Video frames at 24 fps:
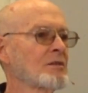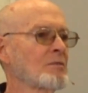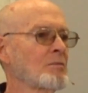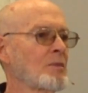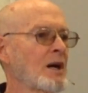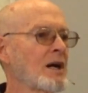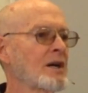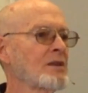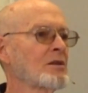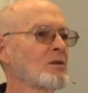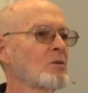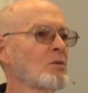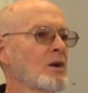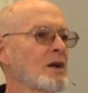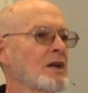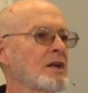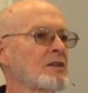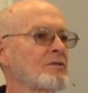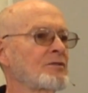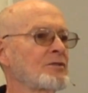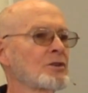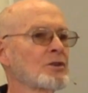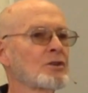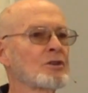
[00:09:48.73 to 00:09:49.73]
And by the way,
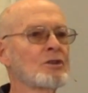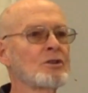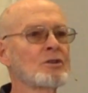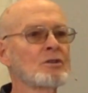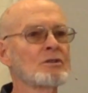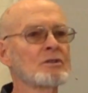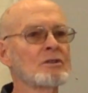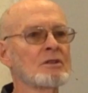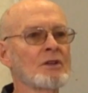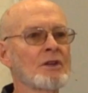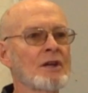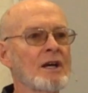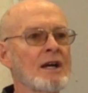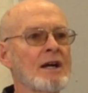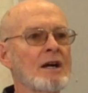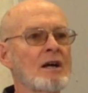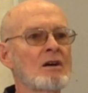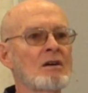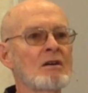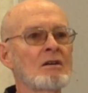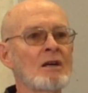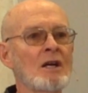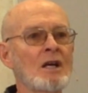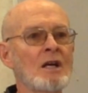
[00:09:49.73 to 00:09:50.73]
if you Google
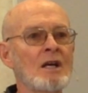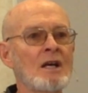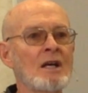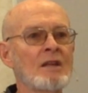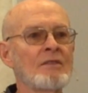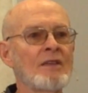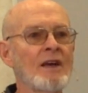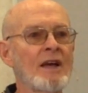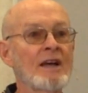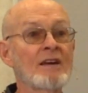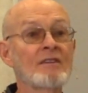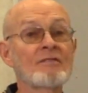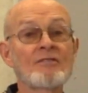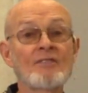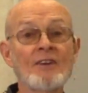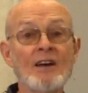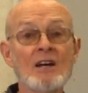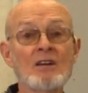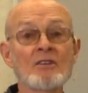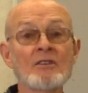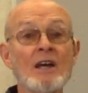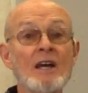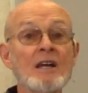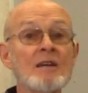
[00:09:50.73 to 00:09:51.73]
now, they have
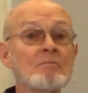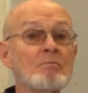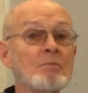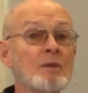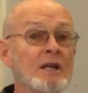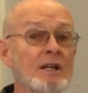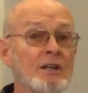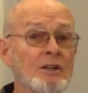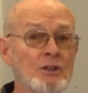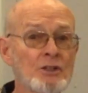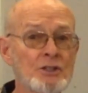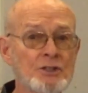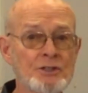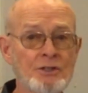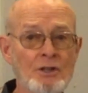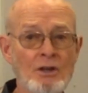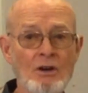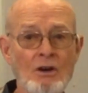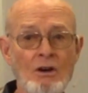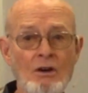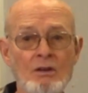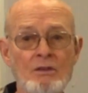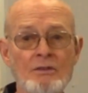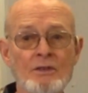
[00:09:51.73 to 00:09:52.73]
found a bigger
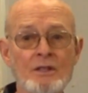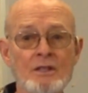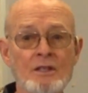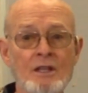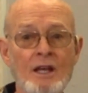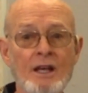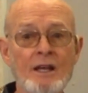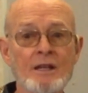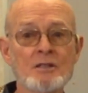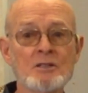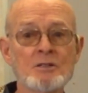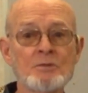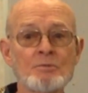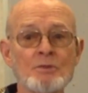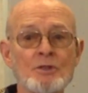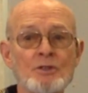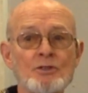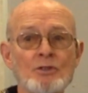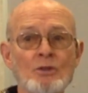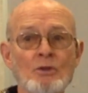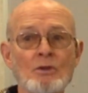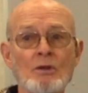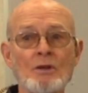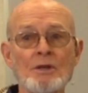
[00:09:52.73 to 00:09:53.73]
star than Canis
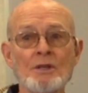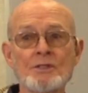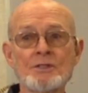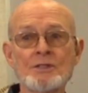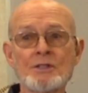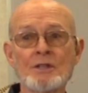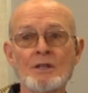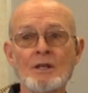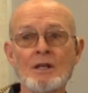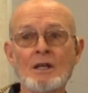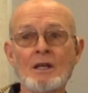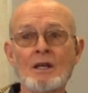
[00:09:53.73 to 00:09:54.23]
Majoris.